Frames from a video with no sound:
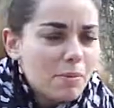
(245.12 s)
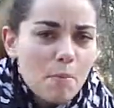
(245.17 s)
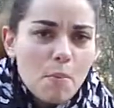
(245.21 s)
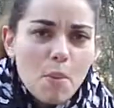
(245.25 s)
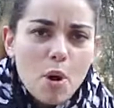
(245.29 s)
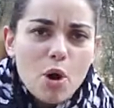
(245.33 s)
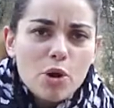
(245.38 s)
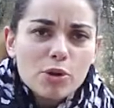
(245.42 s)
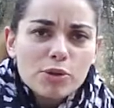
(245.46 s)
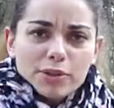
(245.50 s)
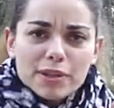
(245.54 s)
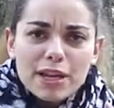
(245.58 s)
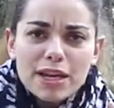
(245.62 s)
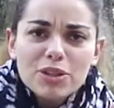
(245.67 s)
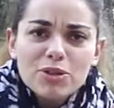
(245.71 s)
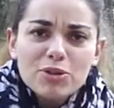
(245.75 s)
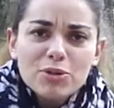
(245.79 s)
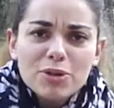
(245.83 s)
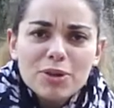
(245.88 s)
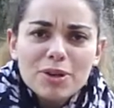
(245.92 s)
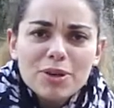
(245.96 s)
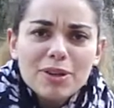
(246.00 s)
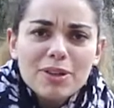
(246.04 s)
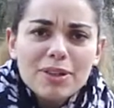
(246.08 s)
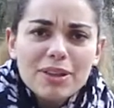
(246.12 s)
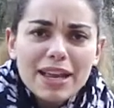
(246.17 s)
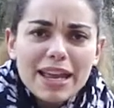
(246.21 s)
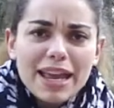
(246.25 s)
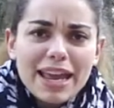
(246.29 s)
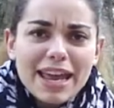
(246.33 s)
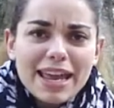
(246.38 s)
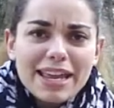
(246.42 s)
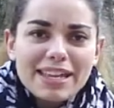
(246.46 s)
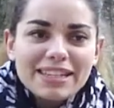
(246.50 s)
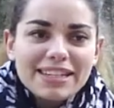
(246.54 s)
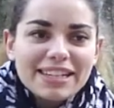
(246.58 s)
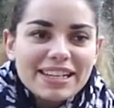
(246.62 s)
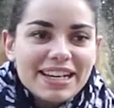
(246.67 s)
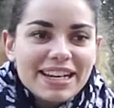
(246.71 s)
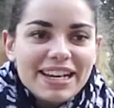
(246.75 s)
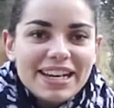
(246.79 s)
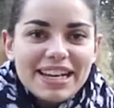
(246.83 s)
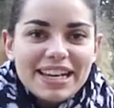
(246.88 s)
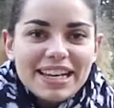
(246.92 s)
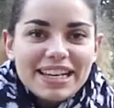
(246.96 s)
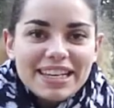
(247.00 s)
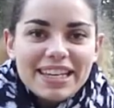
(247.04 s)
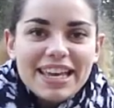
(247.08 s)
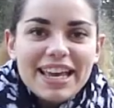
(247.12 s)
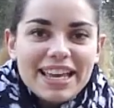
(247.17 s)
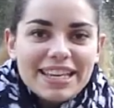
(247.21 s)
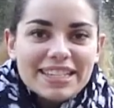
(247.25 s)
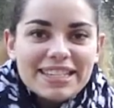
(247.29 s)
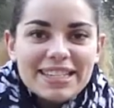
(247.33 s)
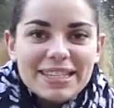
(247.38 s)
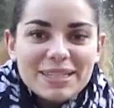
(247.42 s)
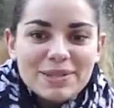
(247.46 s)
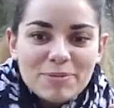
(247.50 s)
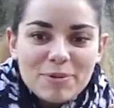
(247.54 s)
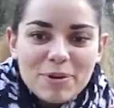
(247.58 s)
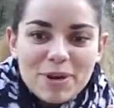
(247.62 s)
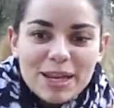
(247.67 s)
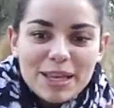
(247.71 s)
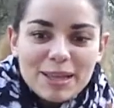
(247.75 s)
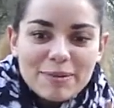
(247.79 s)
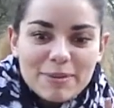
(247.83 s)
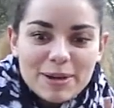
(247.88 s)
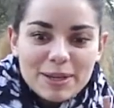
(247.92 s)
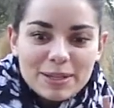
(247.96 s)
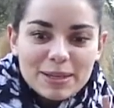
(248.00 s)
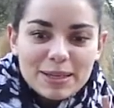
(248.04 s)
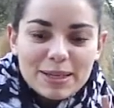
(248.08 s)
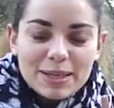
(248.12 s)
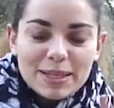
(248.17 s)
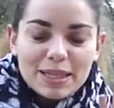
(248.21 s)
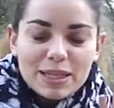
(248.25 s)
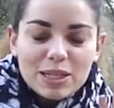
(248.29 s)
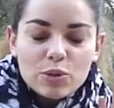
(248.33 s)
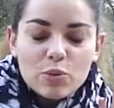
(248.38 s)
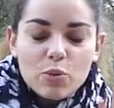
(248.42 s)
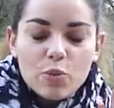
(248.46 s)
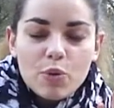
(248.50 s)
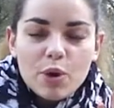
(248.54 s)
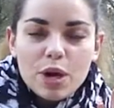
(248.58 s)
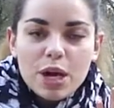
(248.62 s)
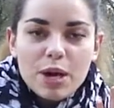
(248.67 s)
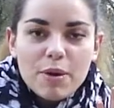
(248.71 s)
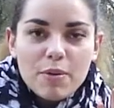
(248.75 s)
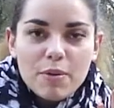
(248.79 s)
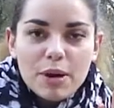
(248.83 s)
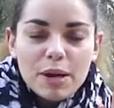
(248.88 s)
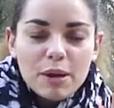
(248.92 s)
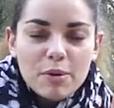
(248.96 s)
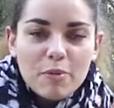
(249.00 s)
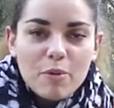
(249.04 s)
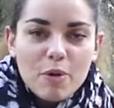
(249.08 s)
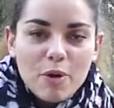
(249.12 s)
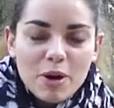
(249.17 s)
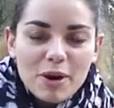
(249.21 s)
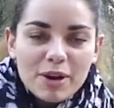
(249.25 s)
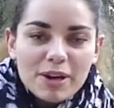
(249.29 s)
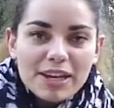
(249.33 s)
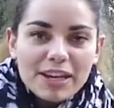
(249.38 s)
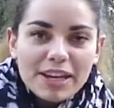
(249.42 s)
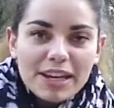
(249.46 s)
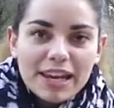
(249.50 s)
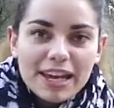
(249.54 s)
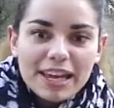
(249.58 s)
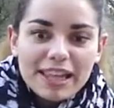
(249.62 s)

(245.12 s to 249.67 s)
more natural. And yes, it's weird, but it is really working.